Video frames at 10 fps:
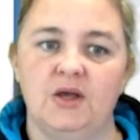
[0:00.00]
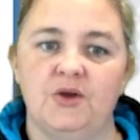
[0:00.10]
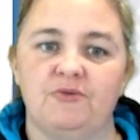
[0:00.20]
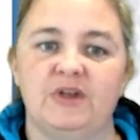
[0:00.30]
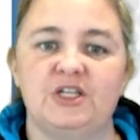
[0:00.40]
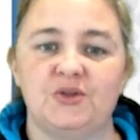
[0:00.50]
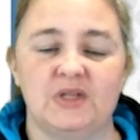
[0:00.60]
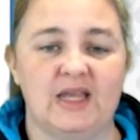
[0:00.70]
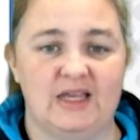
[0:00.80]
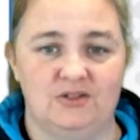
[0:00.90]
Reassure the
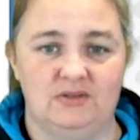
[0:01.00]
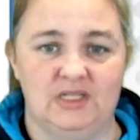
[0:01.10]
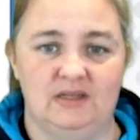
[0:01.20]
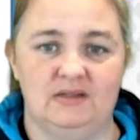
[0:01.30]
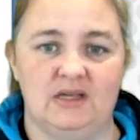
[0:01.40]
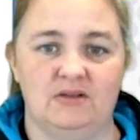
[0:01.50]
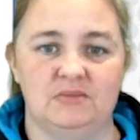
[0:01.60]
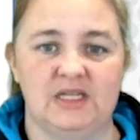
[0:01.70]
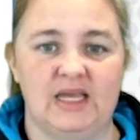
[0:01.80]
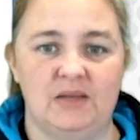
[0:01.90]
casualty. Tell them
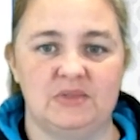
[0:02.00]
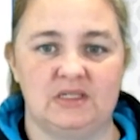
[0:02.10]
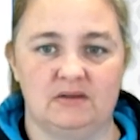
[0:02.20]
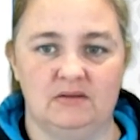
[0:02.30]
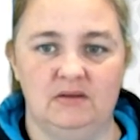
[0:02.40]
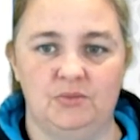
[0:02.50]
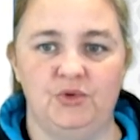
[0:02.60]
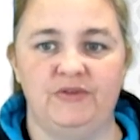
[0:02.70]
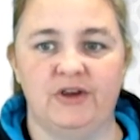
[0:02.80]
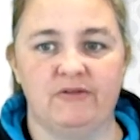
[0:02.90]
to keep still.
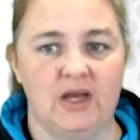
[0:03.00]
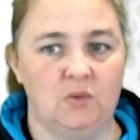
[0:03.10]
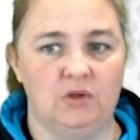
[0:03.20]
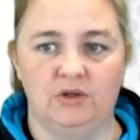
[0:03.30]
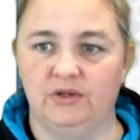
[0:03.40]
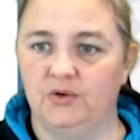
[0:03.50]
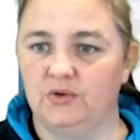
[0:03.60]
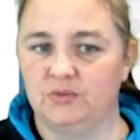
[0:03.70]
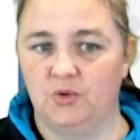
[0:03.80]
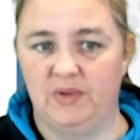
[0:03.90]
Moving around will only
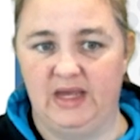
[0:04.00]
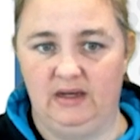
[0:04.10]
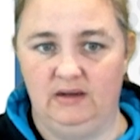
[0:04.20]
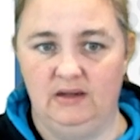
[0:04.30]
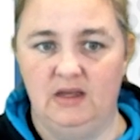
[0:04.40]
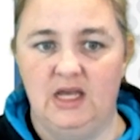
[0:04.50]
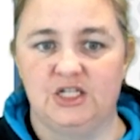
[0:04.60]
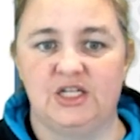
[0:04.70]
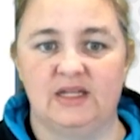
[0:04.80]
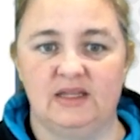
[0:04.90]
cause more pain.
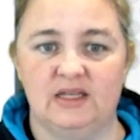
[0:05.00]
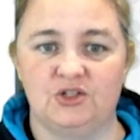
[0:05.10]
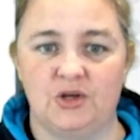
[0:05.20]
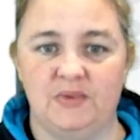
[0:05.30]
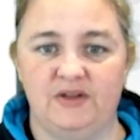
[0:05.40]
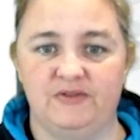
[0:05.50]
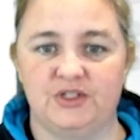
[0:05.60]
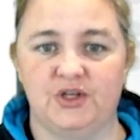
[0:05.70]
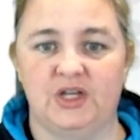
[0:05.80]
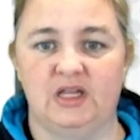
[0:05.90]
Check the extremity for
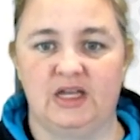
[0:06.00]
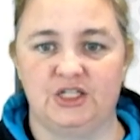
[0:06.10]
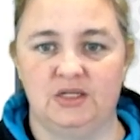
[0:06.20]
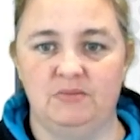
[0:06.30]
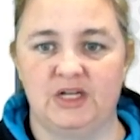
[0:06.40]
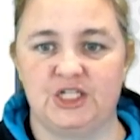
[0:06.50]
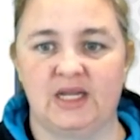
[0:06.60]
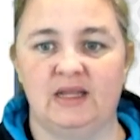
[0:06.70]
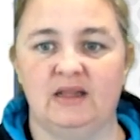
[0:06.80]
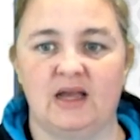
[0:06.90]
circulation by
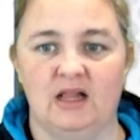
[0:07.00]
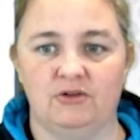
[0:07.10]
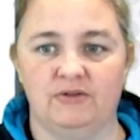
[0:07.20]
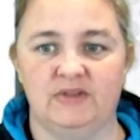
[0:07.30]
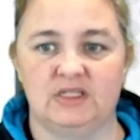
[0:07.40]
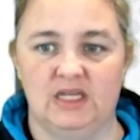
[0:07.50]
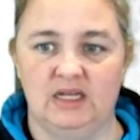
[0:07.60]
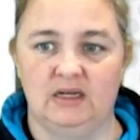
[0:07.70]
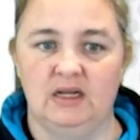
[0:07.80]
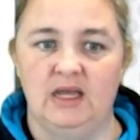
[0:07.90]
checking the colour of the skin.